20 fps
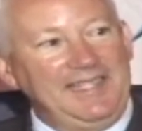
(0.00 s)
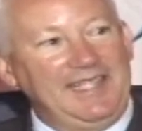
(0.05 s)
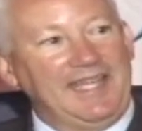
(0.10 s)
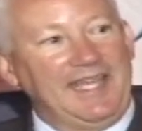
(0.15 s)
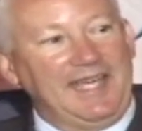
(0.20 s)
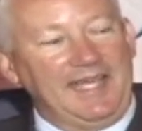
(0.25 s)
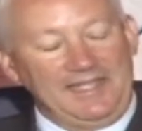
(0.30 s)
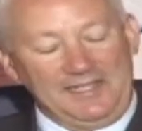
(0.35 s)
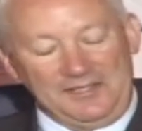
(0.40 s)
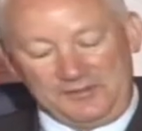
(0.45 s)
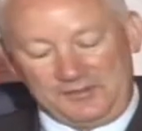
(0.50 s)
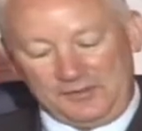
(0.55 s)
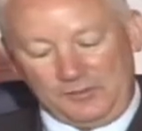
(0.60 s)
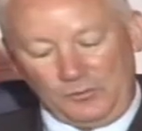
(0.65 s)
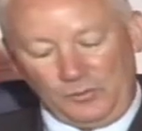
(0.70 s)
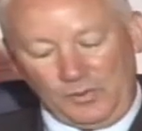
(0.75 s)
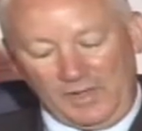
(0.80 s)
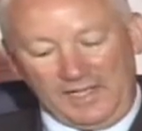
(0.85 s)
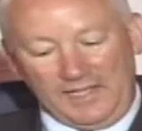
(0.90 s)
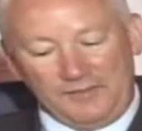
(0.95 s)
and it's a
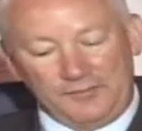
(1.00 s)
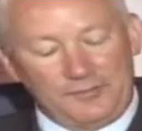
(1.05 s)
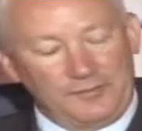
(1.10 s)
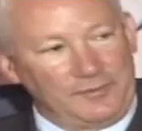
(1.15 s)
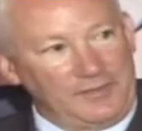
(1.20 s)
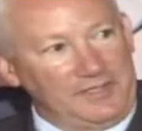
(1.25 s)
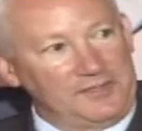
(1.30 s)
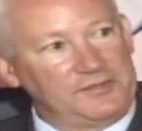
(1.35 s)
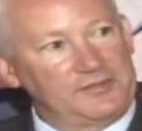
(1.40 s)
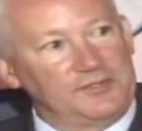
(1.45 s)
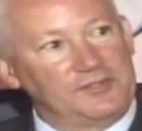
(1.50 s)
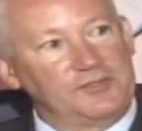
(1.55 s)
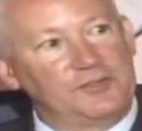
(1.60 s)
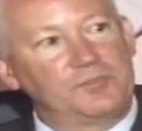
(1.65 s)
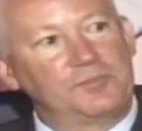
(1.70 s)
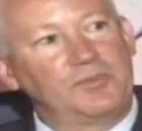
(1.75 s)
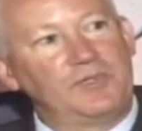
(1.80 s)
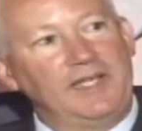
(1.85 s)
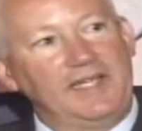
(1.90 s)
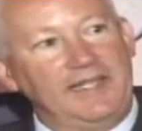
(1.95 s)
way for us to
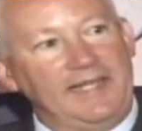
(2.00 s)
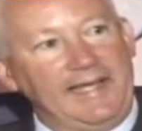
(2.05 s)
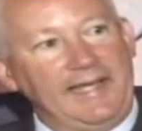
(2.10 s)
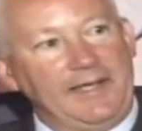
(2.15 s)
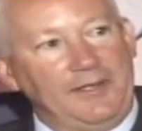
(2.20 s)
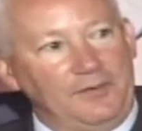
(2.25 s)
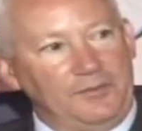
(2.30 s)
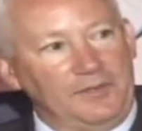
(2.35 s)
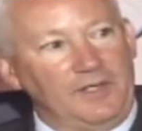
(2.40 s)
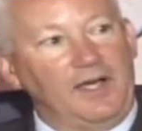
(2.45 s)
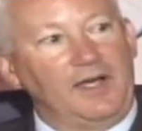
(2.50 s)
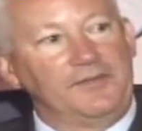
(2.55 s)
spread out